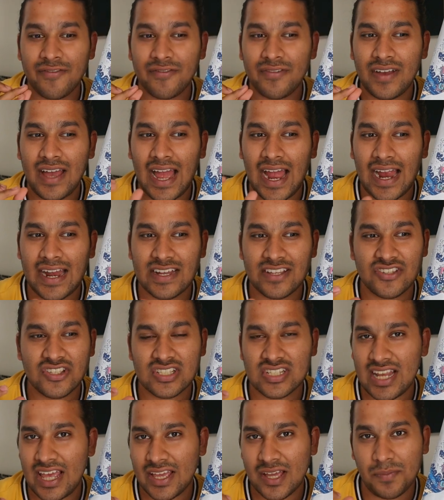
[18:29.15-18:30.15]
had
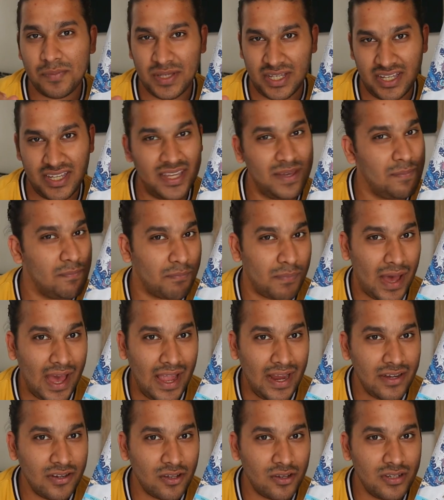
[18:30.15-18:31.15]
just like a bigger
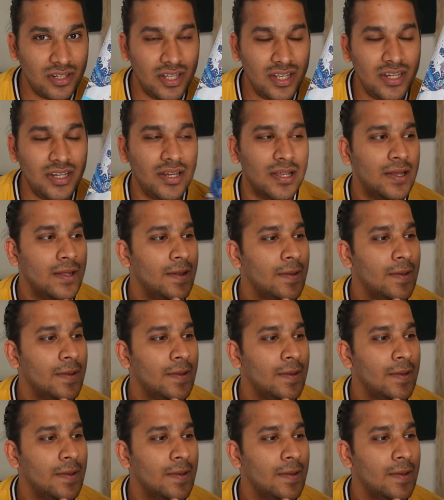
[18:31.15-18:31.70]
impact on it.